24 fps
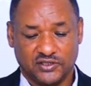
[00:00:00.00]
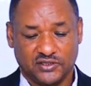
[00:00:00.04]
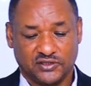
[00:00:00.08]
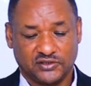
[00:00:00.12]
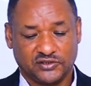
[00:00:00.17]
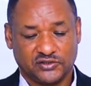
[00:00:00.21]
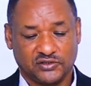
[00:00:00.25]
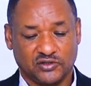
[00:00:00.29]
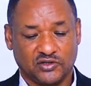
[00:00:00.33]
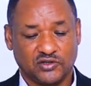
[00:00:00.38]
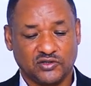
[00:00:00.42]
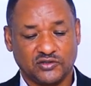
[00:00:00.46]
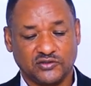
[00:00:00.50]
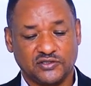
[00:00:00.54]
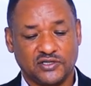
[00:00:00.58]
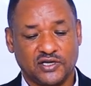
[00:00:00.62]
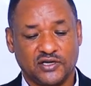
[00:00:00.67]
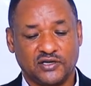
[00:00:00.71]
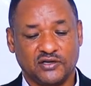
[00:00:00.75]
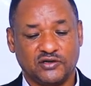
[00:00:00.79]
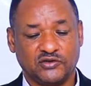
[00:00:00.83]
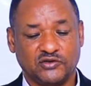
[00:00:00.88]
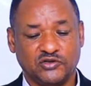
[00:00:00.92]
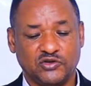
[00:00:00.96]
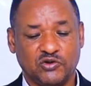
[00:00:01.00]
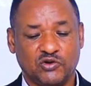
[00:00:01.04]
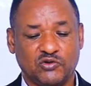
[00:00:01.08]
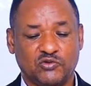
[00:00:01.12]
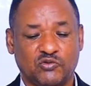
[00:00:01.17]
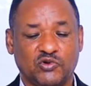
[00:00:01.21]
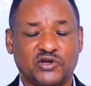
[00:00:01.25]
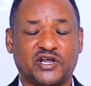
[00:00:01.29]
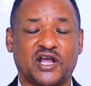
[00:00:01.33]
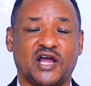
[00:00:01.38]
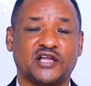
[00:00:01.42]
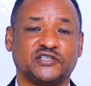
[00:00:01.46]
So
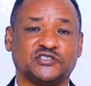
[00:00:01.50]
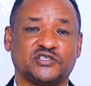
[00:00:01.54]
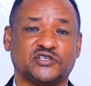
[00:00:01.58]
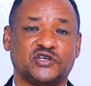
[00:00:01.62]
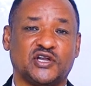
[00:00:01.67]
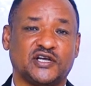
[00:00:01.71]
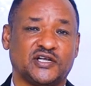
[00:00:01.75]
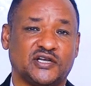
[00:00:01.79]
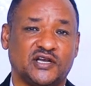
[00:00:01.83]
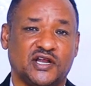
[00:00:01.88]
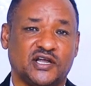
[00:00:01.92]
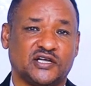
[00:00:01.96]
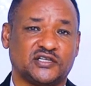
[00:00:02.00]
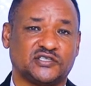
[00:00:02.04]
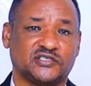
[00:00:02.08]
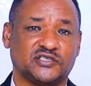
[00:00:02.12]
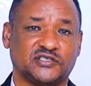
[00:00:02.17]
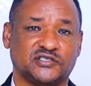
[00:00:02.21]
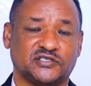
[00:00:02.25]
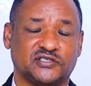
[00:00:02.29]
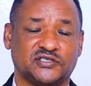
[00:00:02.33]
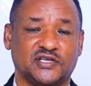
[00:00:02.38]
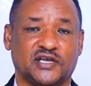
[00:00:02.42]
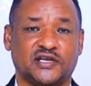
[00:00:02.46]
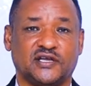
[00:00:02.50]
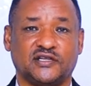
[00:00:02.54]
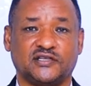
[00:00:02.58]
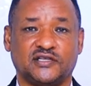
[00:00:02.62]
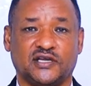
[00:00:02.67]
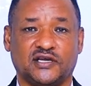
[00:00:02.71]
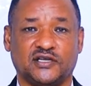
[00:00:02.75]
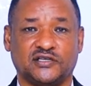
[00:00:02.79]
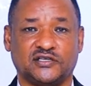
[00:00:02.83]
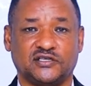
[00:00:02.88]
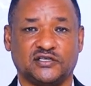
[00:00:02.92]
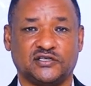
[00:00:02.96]
we can't neglect
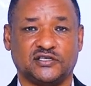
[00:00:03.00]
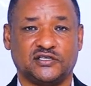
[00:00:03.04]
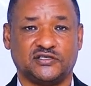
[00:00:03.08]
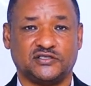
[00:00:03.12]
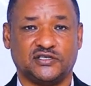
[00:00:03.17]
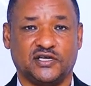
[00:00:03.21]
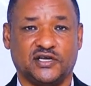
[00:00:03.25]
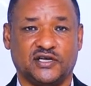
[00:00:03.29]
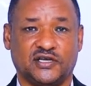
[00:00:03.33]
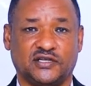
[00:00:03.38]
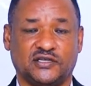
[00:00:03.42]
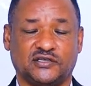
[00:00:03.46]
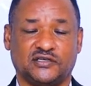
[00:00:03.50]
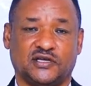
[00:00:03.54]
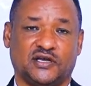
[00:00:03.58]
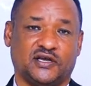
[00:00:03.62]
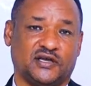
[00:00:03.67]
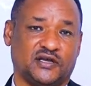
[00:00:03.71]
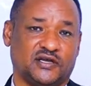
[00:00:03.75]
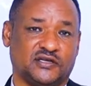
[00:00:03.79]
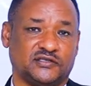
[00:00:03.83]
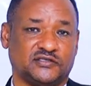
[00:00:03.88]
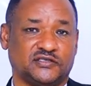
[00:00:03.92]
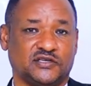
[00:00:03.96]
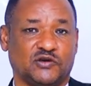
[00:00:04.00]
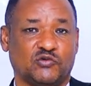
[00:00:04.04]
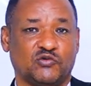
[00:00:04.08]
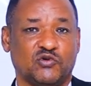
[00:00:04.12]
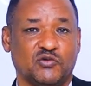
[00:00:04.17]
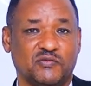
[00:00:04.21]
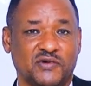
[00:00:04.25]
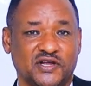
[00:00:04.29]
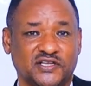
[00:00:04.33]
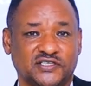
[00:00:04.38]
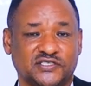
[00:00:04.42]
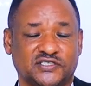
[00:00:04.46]
the
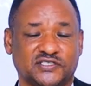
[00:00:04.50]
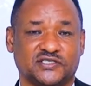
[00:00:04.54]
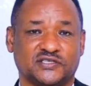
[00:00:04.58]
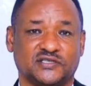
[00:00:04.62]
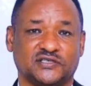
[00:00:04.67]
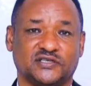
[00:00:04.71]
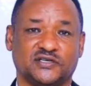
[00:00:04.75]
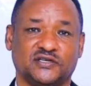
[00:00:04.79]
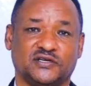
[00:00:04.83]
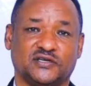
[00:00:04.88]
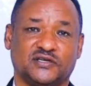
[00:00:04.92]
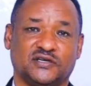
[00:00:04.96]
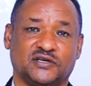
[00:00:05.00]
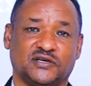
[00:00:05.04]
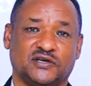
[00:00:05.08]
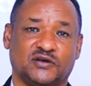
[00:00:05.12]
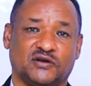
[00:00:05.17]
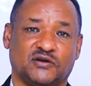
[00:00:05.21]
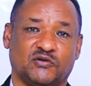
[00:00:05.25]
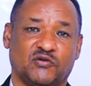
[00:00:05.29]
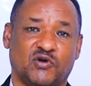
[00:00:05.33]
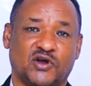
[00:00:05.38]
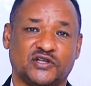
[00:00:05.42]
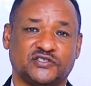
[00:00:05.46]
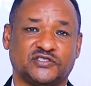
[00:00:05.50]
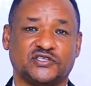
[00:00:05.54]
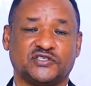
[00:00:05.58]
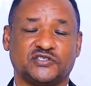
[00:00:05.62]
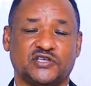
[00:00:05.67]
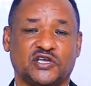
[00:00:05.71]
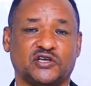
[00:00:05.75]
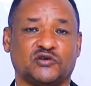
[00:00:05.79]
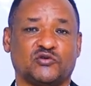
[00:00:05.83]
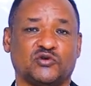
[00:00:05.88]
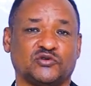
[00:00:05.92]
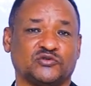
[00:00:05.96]
women's, what is
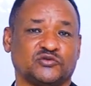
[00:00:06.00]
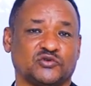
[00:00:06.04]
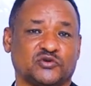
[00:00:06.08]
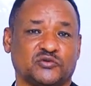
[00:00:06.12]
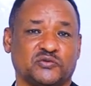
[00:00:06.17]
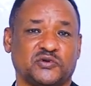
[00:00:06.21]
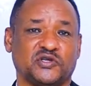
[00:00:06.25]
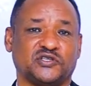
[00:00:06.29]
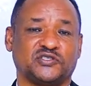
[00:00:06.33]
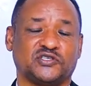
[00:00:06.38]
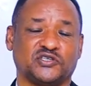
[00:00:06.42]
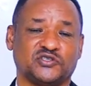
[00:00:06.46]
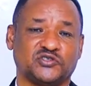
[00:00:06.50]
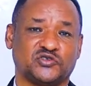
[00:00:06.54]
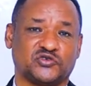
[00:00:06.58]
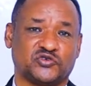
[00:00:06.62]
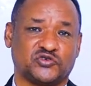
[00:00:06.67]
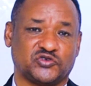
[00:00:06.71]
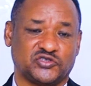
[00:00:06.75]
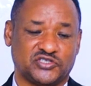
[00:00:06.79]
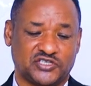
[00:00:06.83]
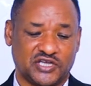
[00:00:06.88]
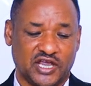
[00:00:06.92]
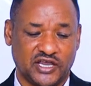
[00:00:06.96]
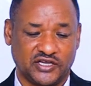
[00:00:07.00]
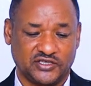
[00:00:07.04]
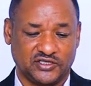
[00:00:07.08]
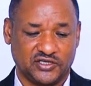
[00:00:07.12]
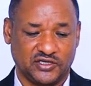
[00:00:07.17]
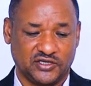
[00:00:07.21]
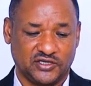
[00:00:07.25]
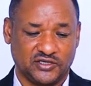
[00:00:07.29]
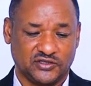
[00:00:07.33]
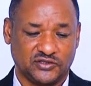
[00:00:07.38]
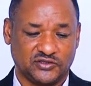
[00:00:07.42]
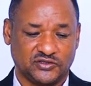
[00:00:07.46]
they contribute in the society.
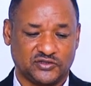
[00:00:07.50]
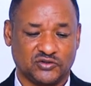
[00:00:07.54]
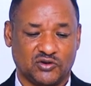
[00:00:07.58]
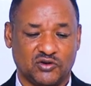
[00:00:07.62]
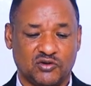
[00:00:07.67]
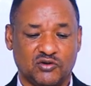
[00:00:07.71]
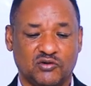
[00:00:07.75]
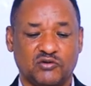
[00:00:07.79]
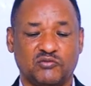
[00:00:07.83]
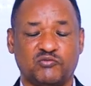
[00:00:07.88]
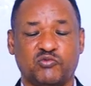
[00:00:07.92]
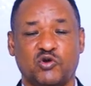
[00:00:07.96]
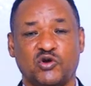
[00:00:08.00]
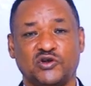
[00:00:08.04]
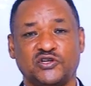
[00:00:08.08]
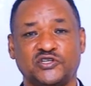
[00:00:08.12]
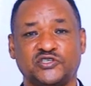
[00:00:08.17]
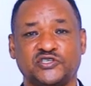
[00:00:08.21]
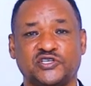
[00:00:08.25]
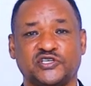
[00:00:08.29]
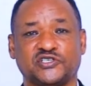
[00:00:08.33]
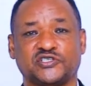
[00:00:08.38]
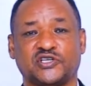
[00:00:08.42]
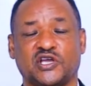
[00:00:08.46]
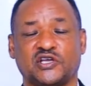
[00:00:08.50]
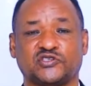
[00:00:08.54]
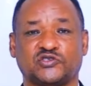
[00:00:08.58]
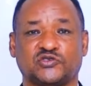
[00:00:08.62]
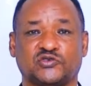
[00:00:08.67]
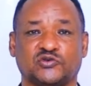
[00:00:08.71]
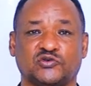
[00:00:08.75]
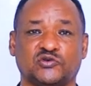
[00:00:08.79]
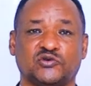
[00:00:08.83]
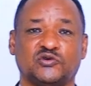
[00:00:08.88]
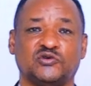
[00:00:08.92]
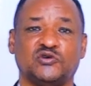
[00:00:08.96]
So policies has
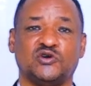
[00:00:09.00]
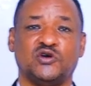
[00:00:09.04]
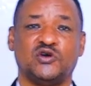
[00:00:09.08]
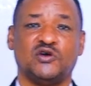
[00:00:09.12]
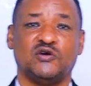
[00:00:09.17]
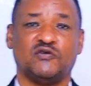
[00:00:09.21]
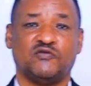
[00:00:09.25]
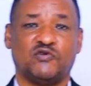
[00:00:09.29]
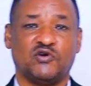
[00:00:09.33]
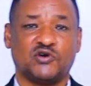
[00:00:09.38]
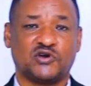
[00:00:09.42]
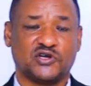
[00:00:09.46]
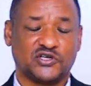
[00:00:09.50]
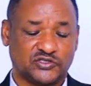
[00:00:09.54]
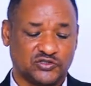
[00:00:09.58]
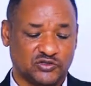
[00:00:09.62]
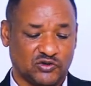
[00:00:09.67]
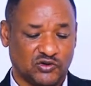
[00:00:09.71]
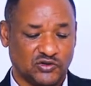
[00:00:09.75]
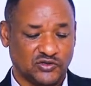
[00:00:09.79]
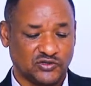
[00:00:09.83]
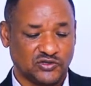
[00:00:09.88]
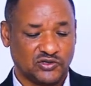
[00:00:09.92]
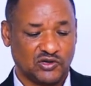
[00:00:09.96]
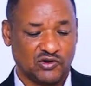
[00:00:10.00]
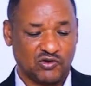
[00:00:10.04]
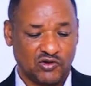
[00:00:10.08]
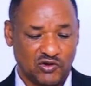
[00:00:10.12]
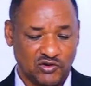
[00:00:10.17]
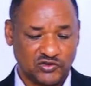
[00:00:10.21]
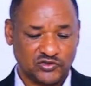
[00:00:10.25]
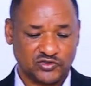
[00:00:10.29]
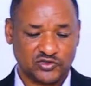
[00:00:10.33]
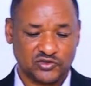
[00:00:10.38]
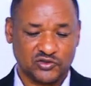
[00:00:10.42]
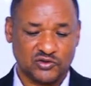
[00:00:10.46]
to focus
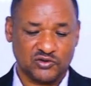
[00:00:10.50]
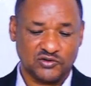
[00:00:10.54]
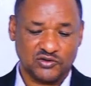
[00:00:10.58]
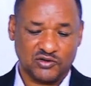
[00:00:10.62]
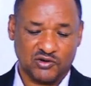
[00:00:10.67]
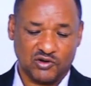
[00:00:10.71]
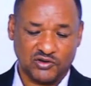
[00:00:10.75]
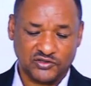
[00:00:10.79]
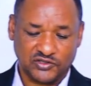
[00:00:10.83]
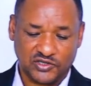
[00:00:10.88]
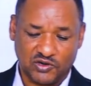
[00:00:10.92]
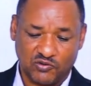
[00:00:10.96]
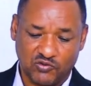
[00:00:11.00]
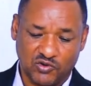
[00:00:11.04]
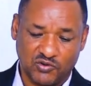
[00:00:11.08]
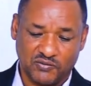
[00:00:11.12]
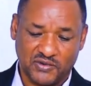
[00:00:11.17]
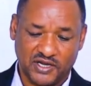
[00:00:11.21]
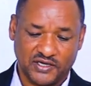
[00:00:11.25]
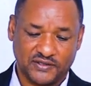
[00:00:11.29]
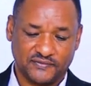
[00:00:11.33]
also on the women.